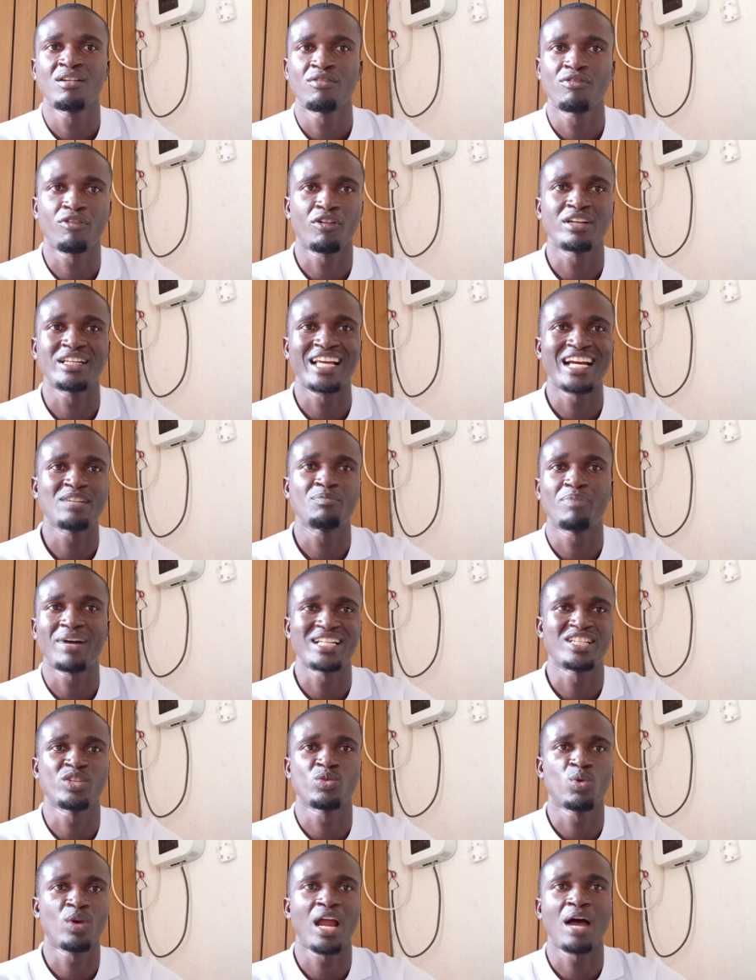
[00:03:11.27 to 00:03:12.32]
for that
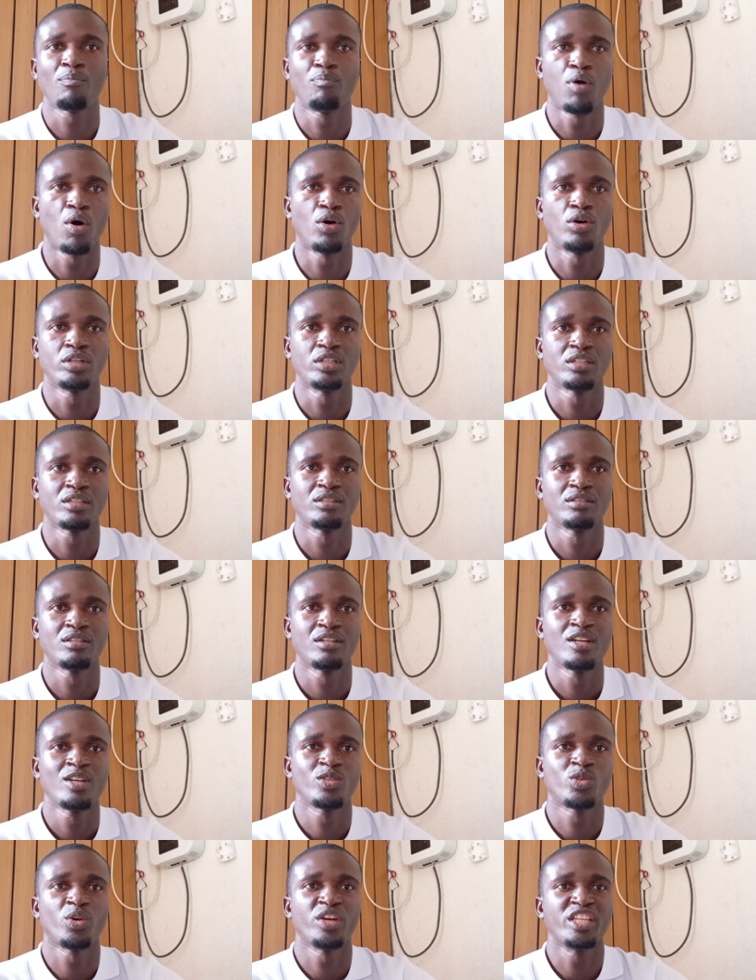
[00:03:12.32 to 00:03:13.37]
particular pond.
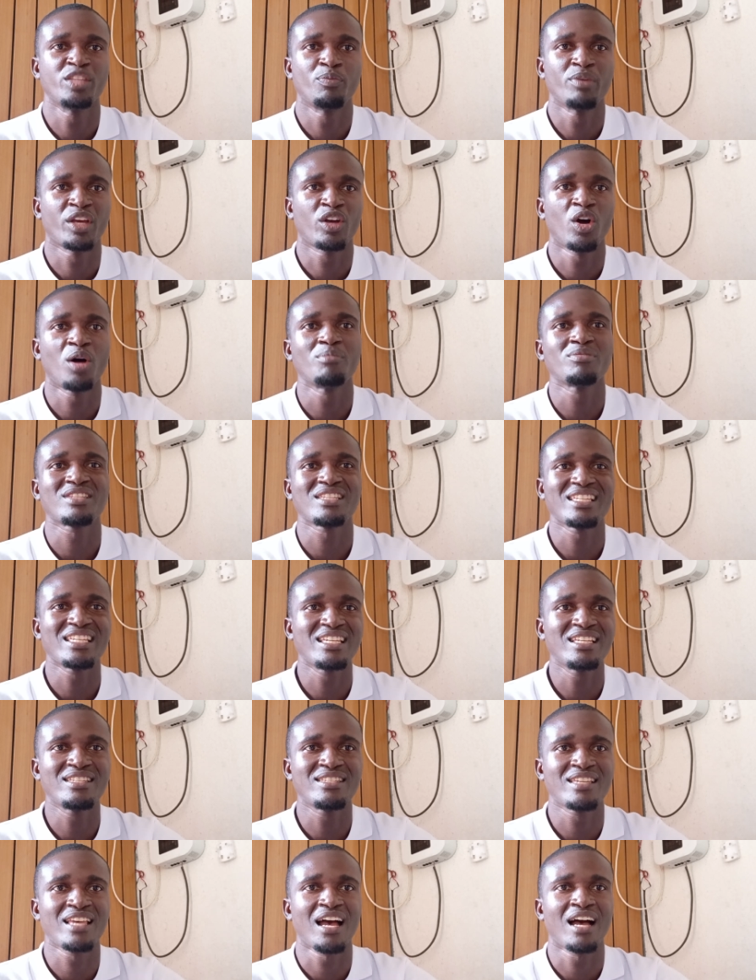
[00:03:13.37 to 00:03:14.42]
So it becomes
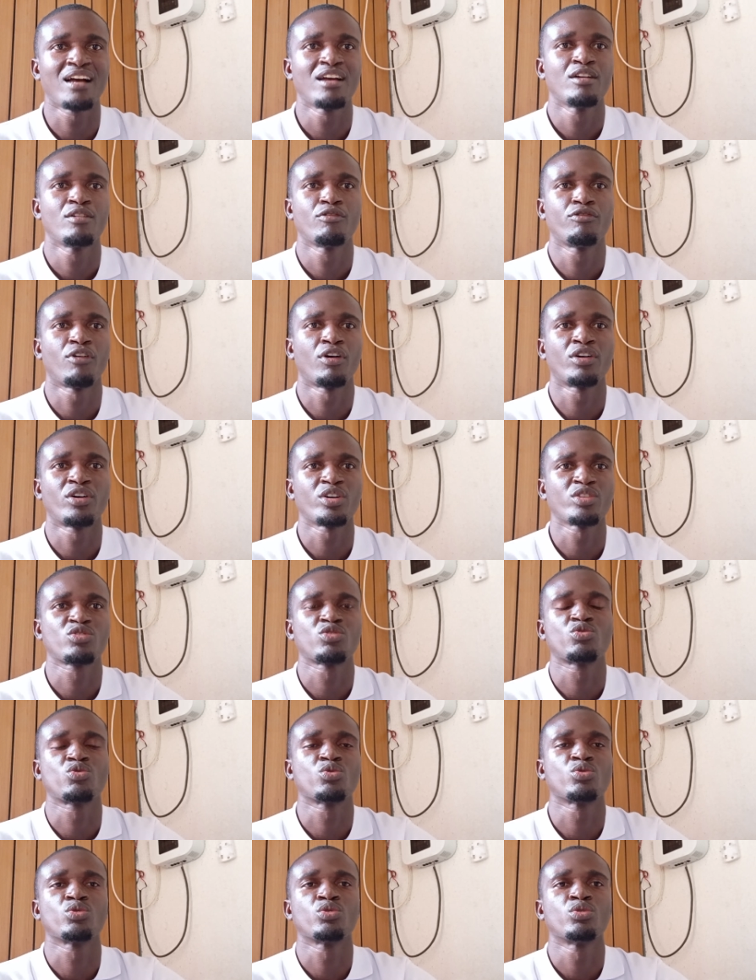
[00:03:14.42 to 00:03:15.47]
easier for us
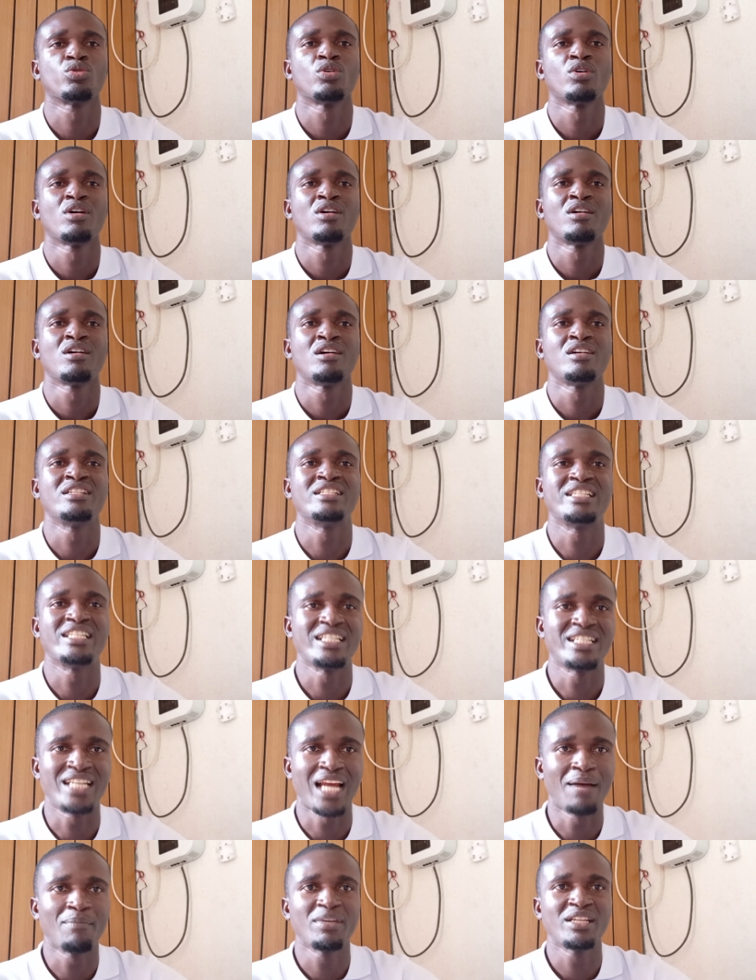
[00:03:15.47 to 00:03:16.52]
to
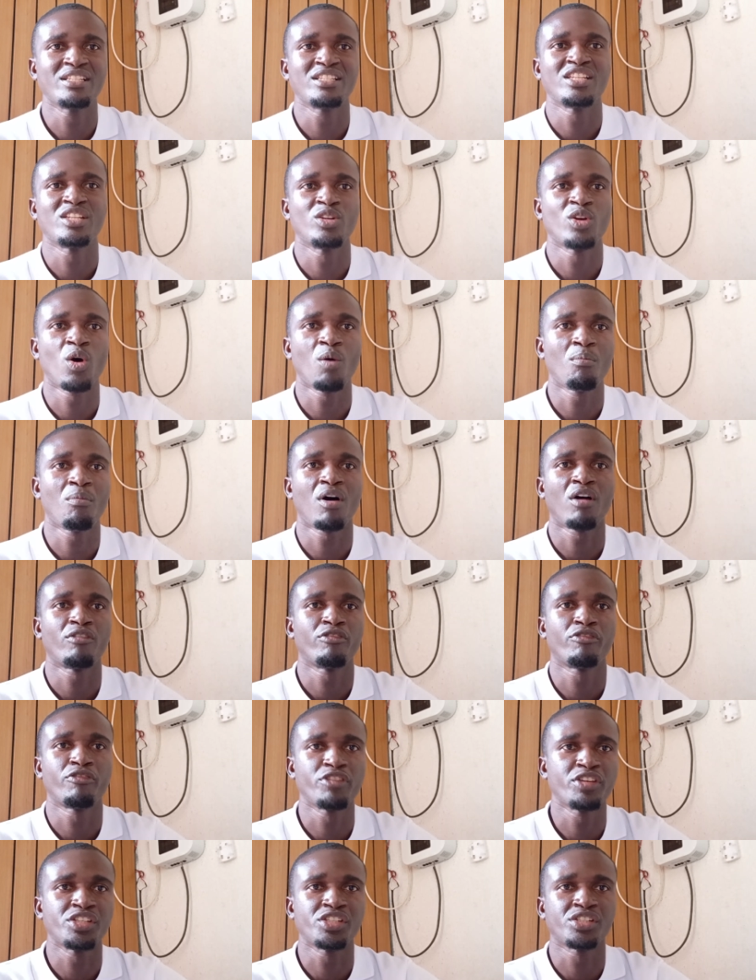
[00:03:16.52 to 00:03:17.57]
determine the number of
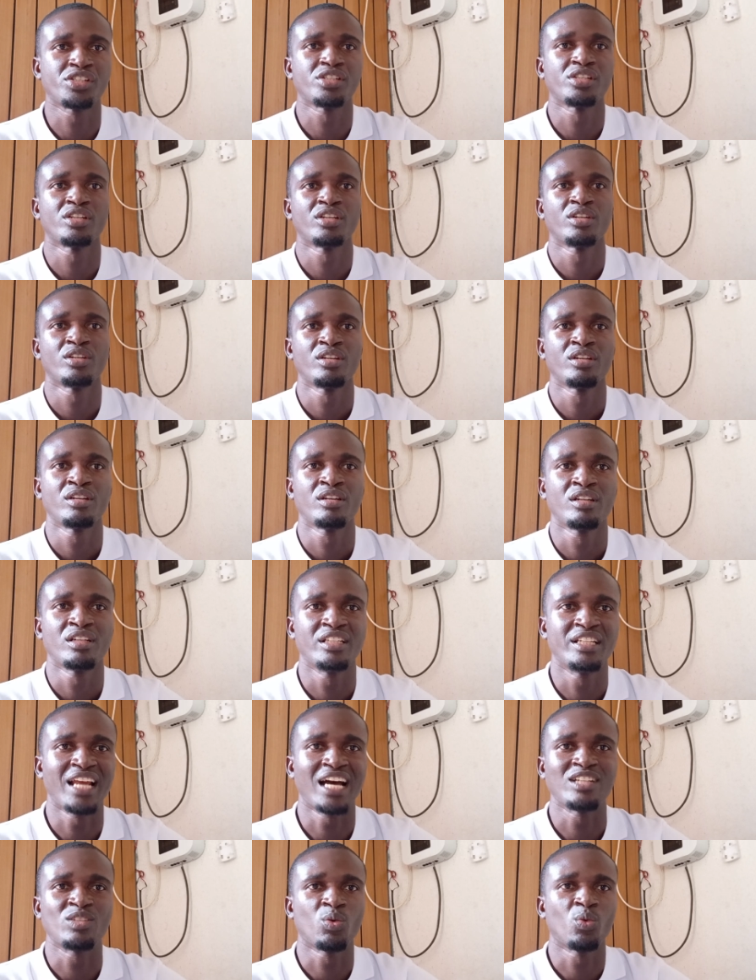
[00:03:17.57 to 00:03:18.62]
fish
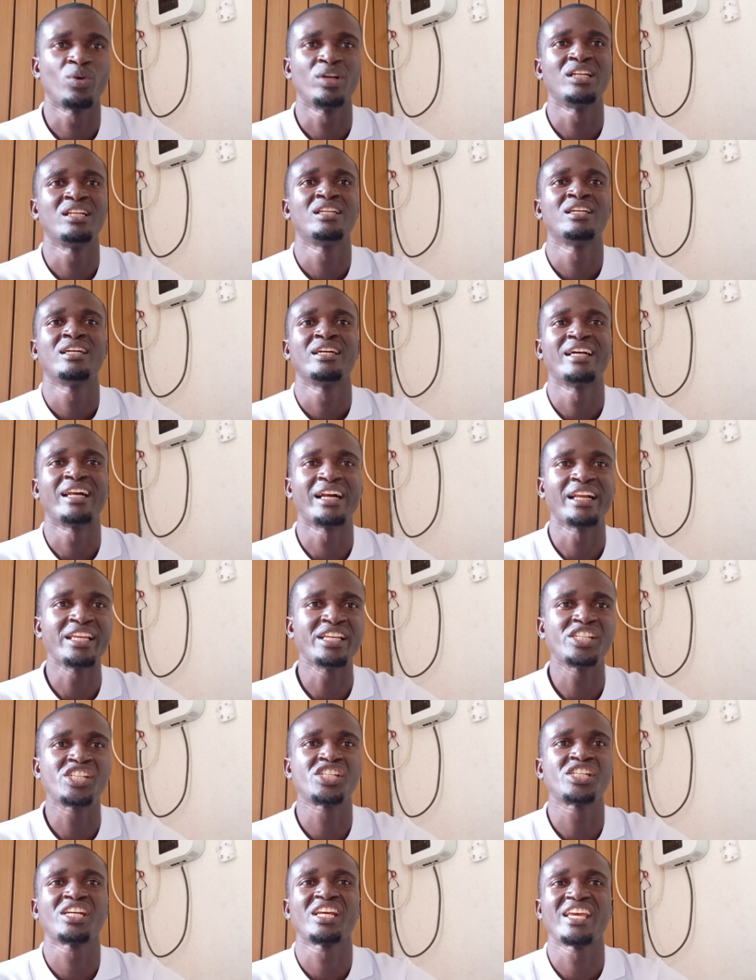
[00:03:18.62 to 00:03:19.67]
that will
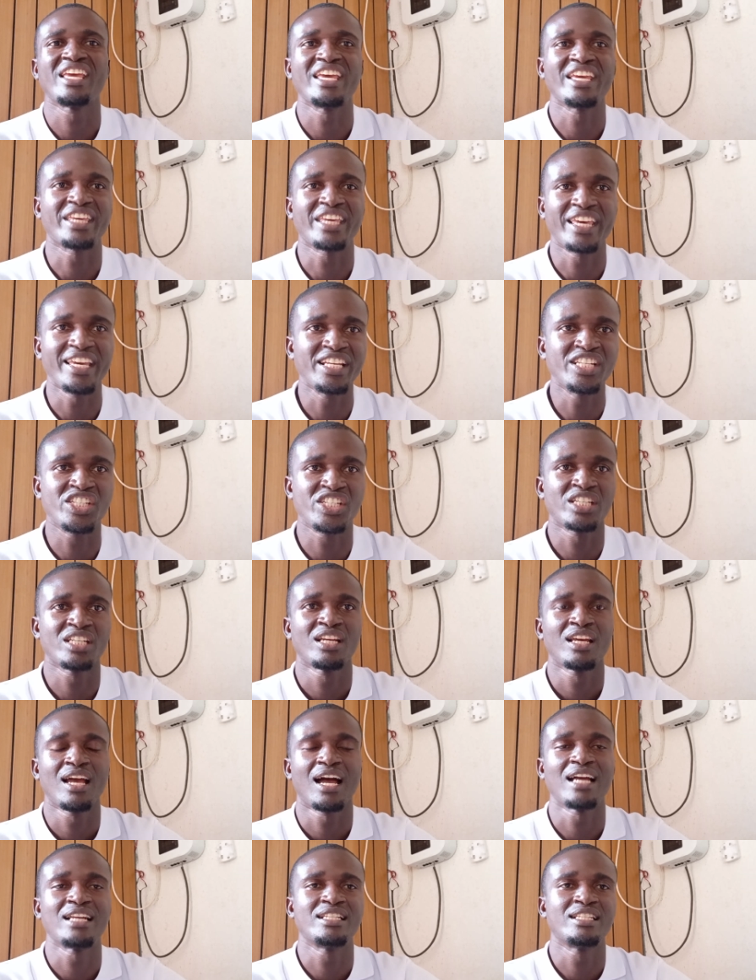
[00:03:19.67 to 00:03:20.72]
reach a kg
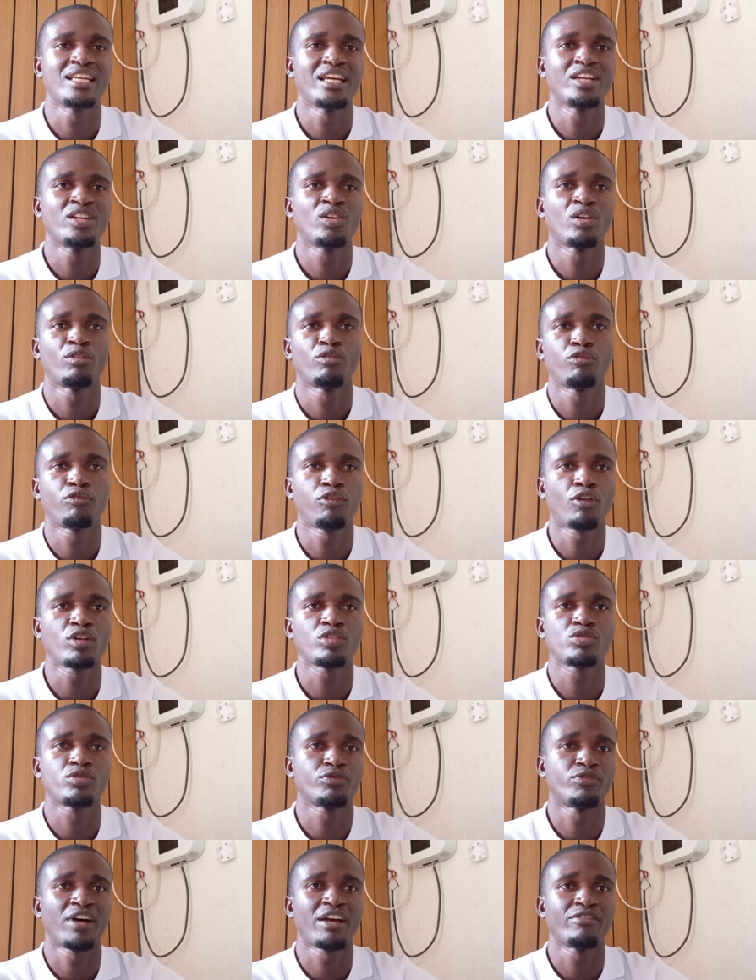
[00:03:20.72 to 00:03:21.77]
at the end of four
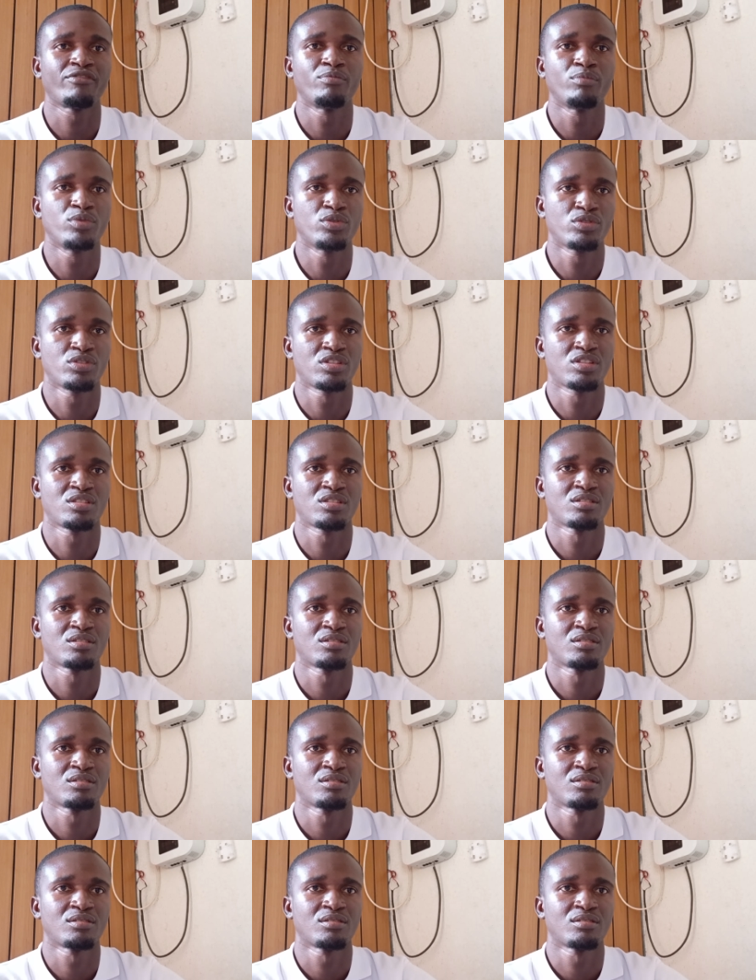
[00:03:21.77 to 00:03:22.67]
to five months